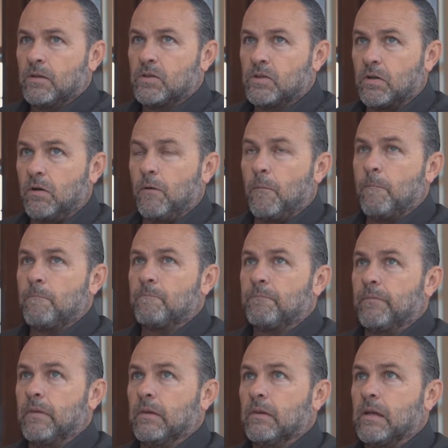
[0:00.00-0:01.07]
So
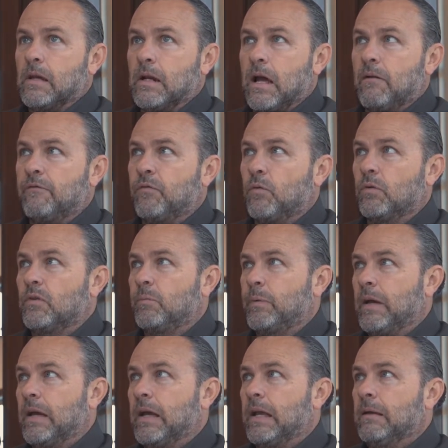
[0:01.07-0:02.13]
can I afford to
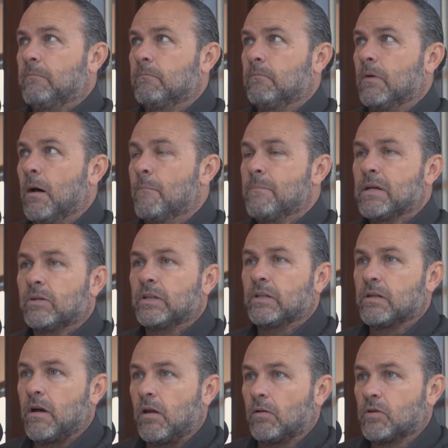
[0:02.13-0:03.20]
pay $1
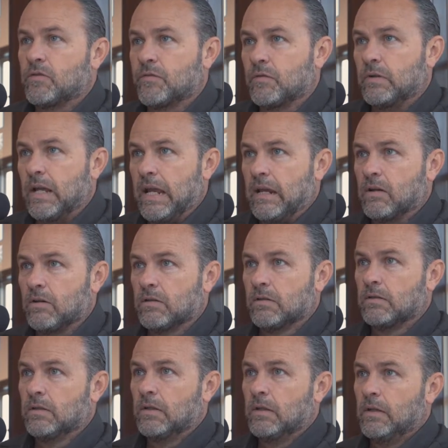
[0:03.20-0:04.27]
million for an
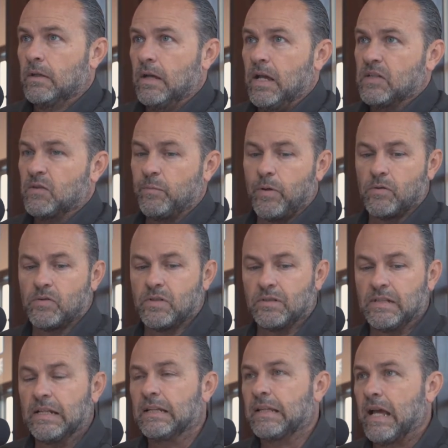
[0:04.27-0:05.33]
acre as opposed to
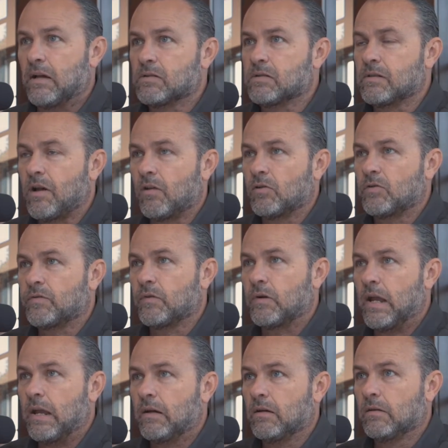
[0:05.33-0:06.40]
$10,000 for an
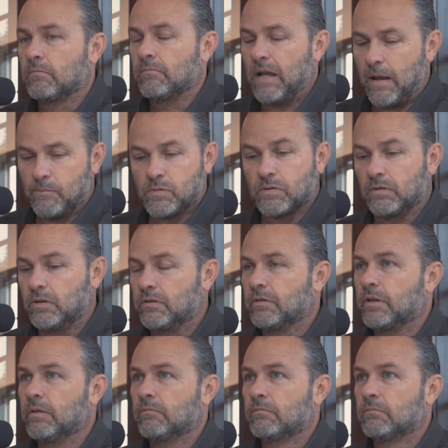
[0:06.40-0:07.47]
acre?
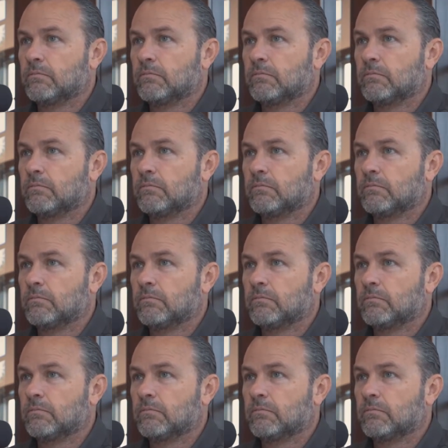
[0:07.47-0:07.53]
Absolutely.